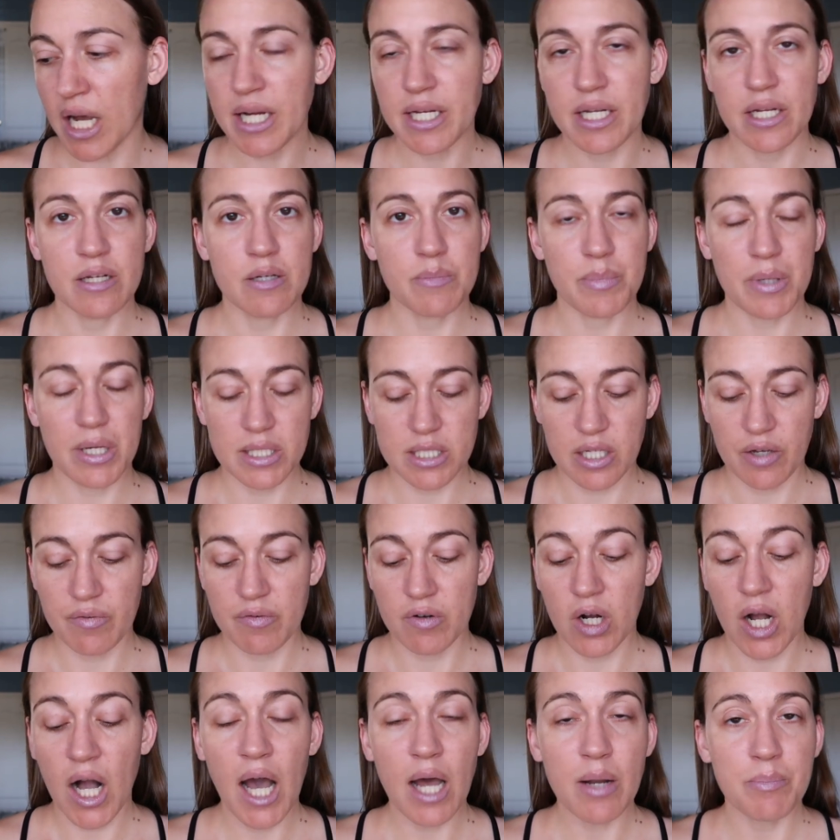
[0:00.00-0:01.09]
I didn't because I
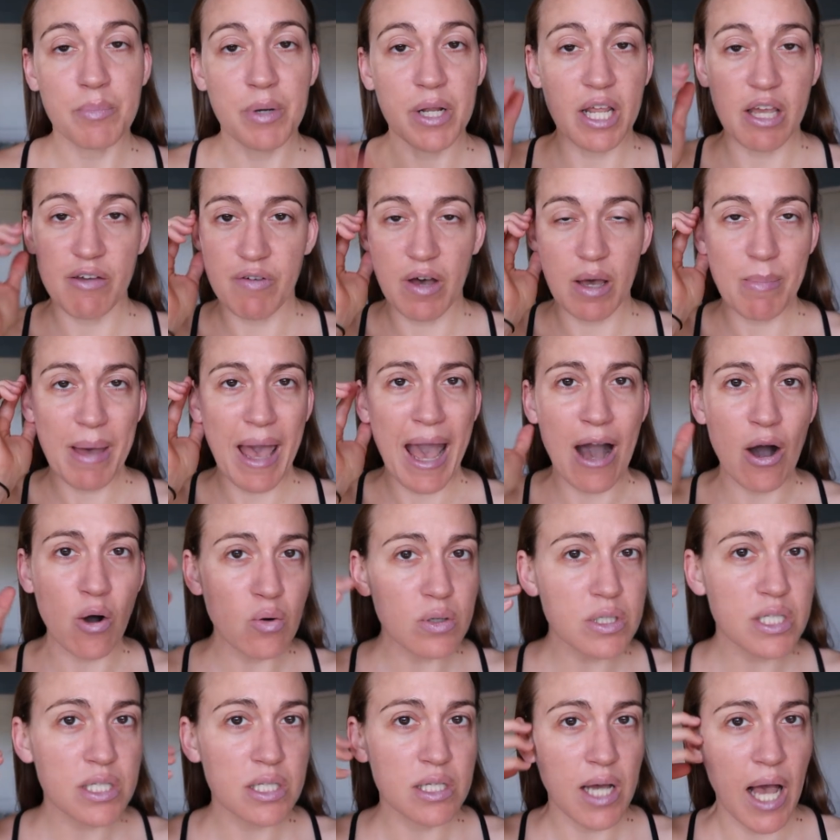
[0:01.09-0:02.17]
forgot, but if I'm
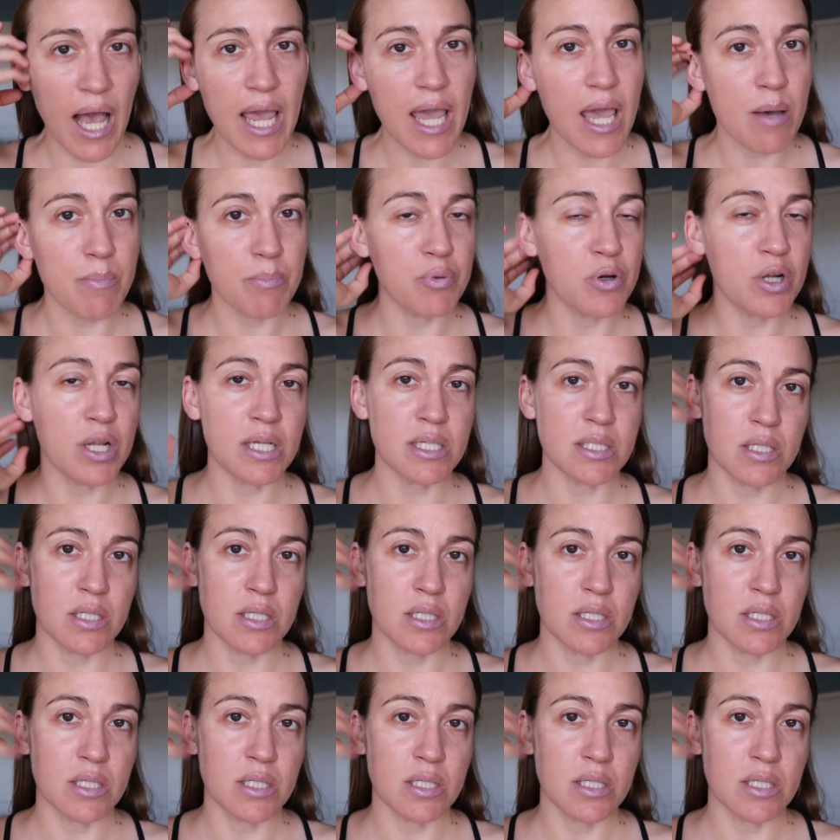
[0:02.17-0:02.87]
out, I am putting